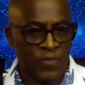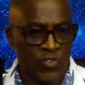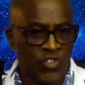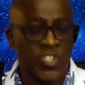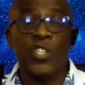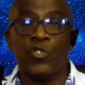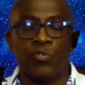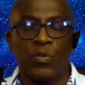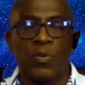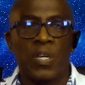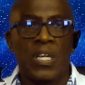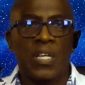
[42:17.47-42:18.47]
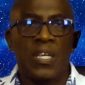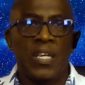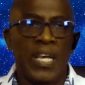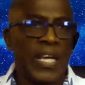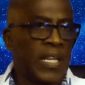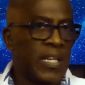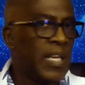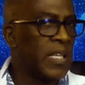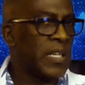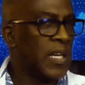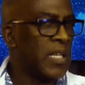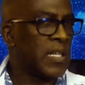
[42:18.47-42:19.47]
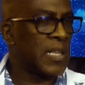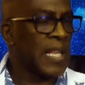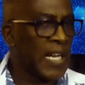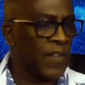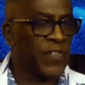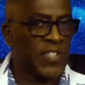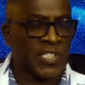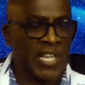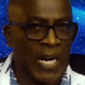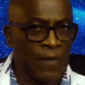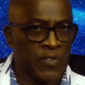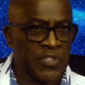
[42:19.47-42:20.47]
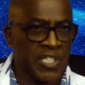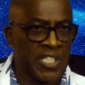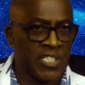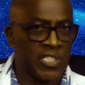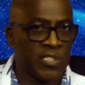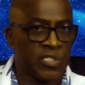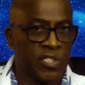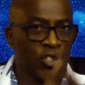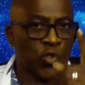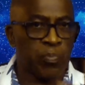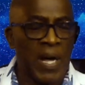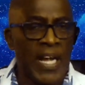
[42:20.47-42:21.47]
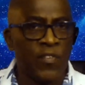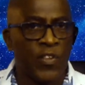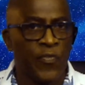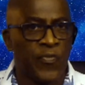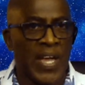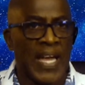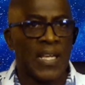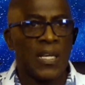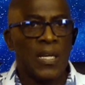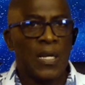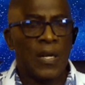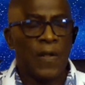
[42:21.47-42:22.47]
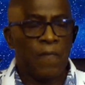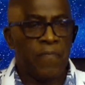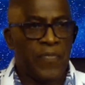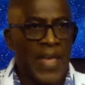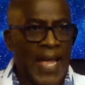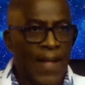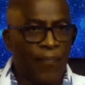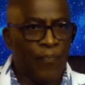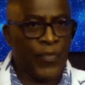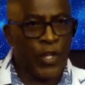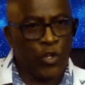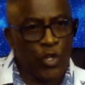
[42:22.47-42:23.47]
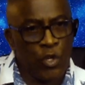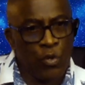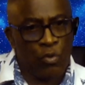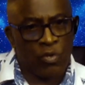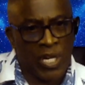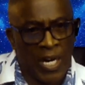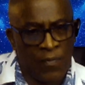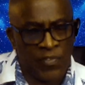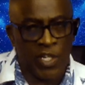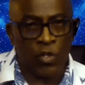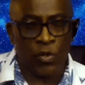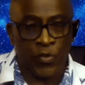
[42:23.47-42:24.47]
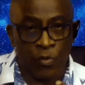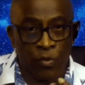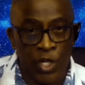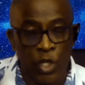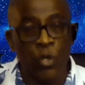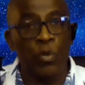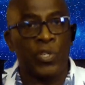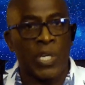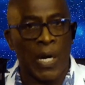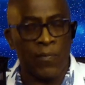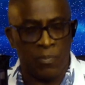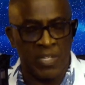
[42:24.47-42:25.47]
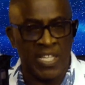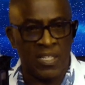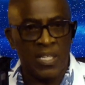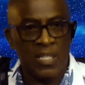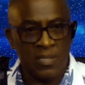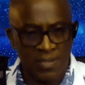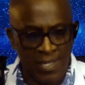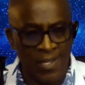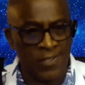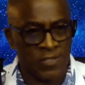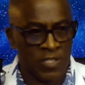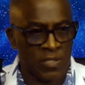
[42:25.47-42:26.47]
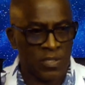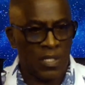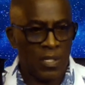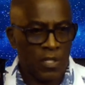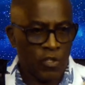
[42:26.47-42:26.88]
central in a lot of these conversations, despite the fact that the new covenant or the renewed covenant tells us